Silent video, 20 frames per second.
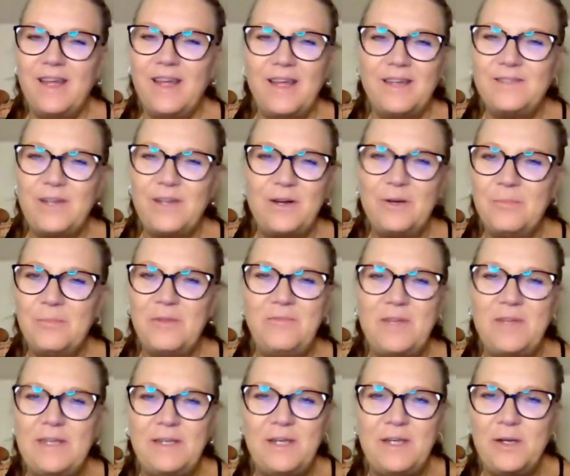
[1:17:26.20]
a term of
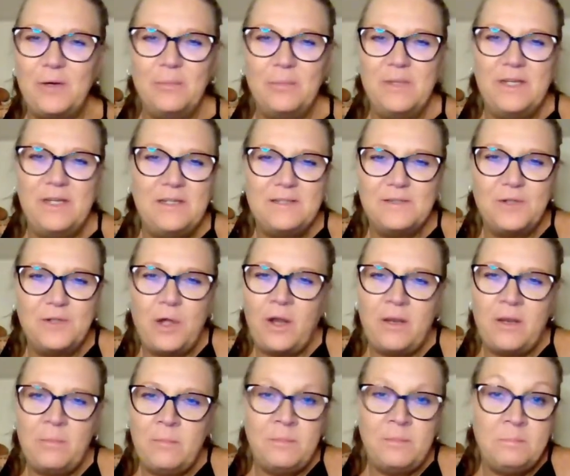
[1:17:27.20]
endearment is not
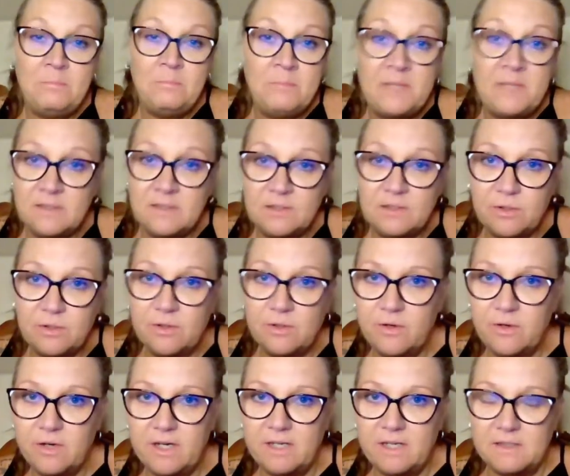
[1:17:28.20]
a Mr.
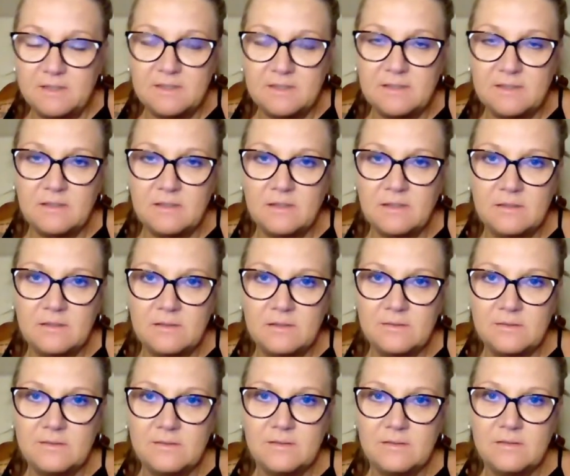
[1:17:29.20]
Chris,
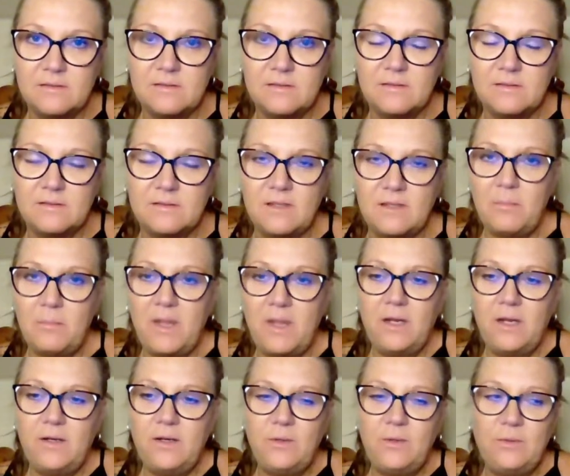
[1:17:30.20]
the
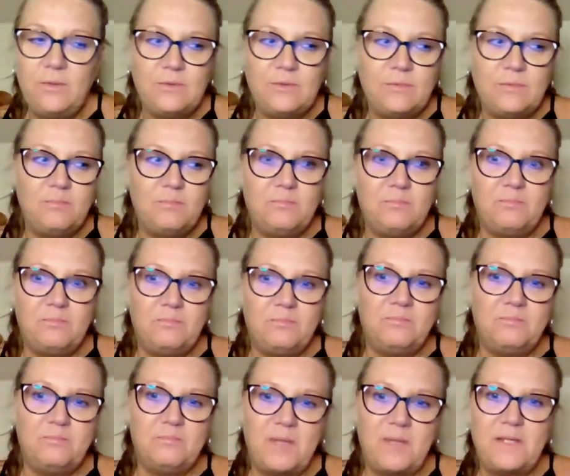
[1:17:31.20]
man who's
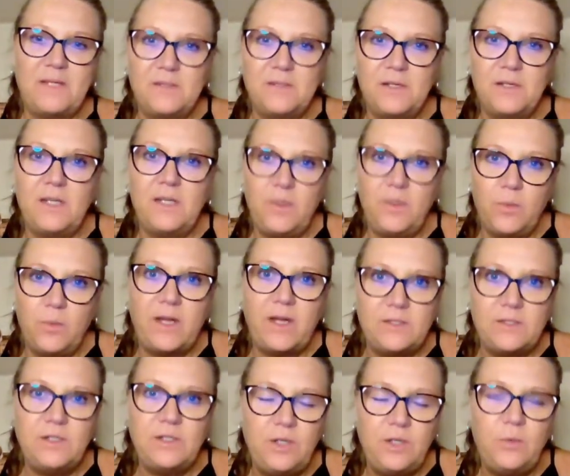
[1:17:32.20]
basically
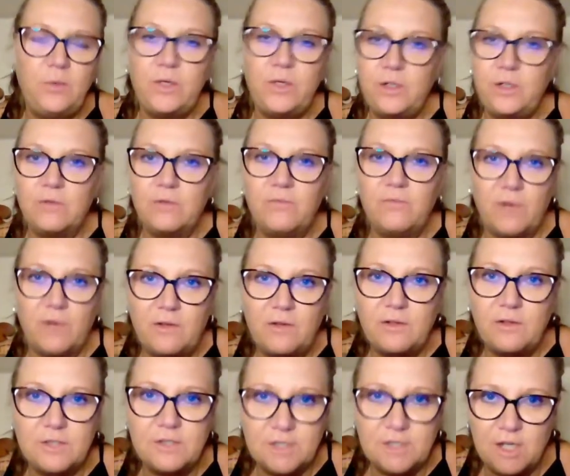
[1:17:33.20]
raising you when your
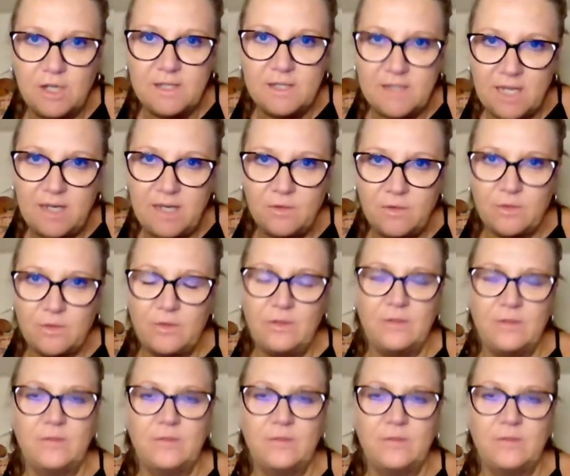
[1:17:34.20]
father's not there.